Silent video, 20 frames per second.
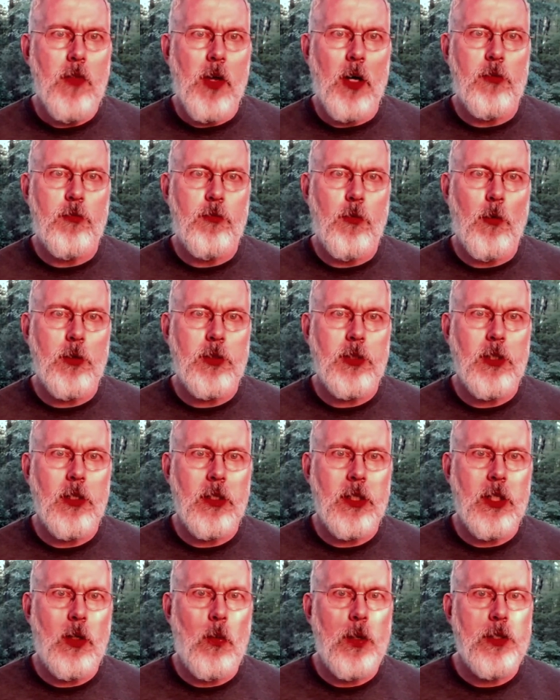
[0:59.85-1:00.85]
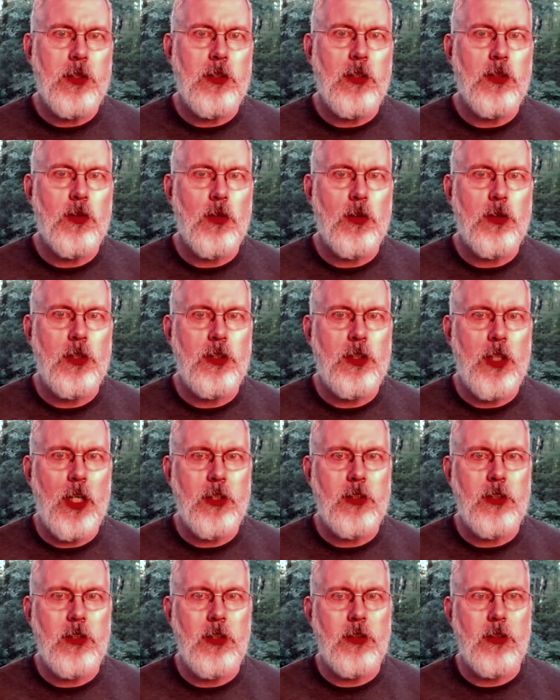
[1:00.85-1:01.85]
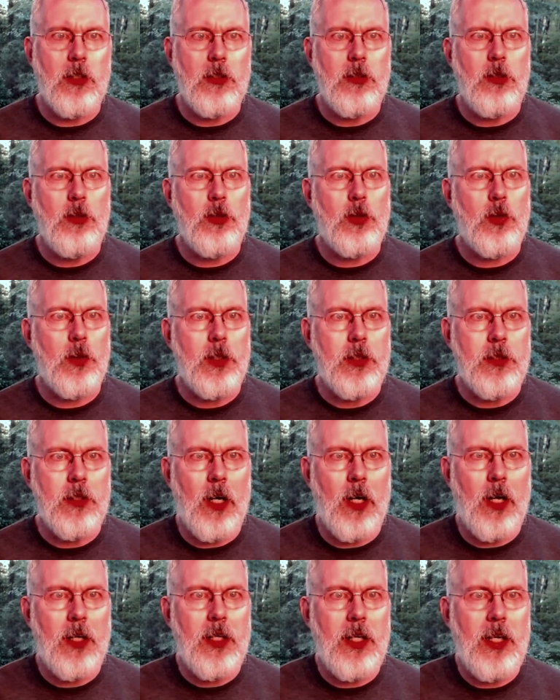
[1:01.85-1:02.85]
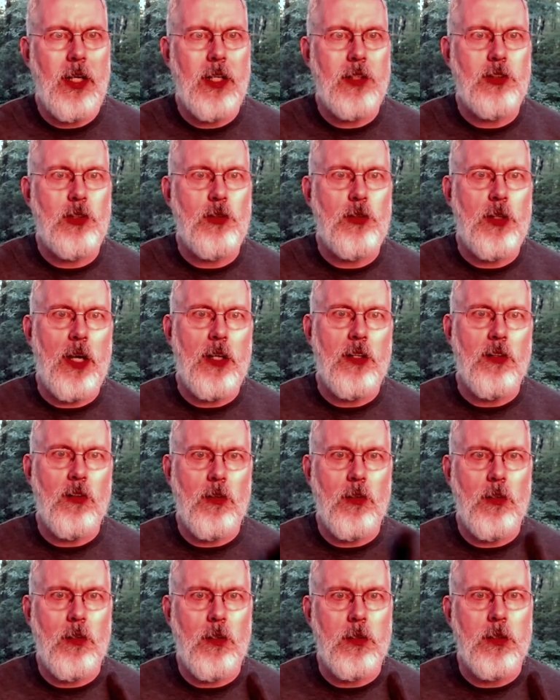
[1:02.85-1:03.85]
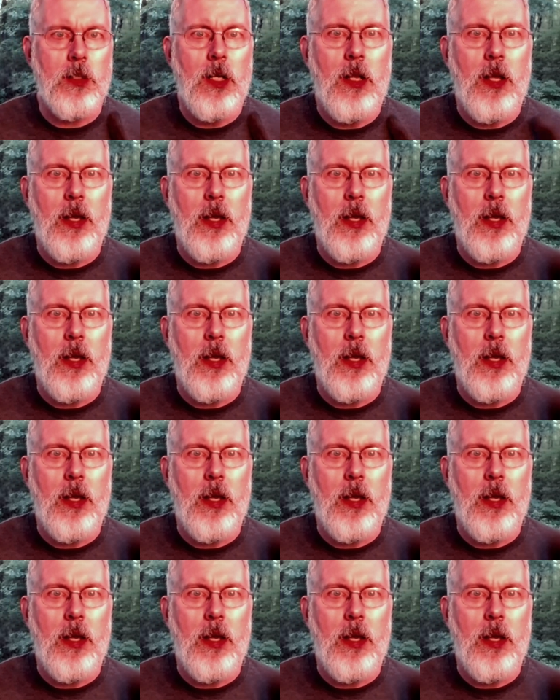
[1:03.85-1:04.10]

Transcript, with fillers: Unfortunately, questions or suggestions are usually not answered at all.